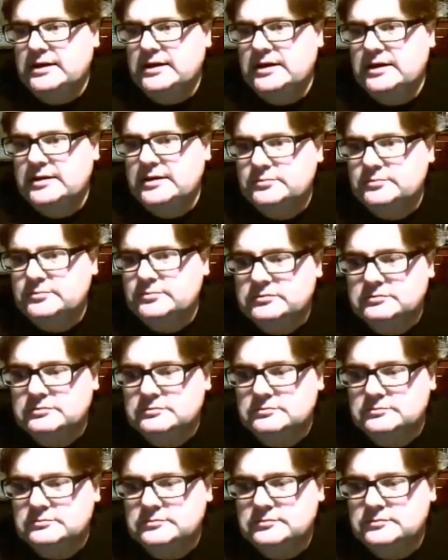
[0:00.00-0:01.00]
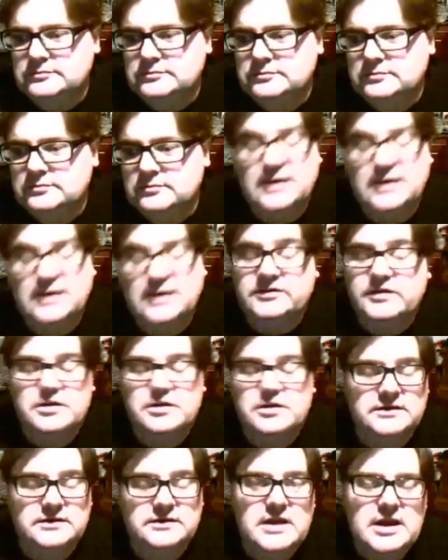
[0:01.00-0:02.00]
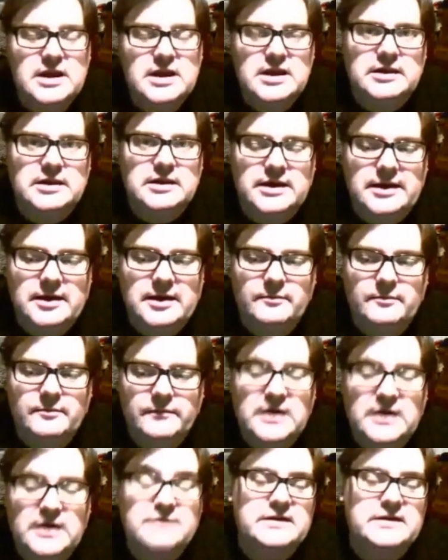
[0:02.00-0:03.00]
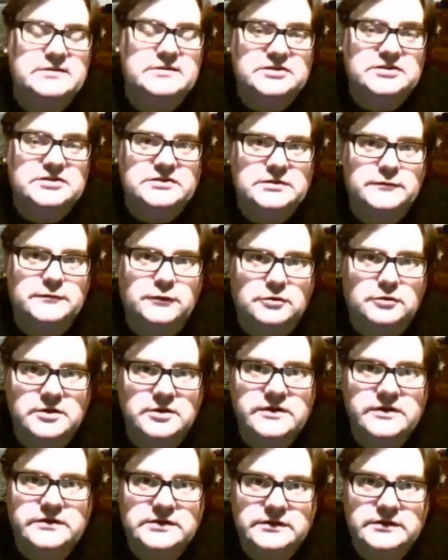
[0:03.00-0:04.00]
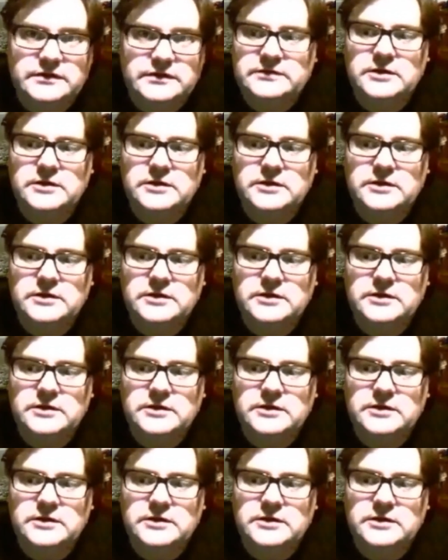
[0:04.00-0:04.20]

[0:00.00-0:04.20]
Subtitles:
So there's that's just a for instance.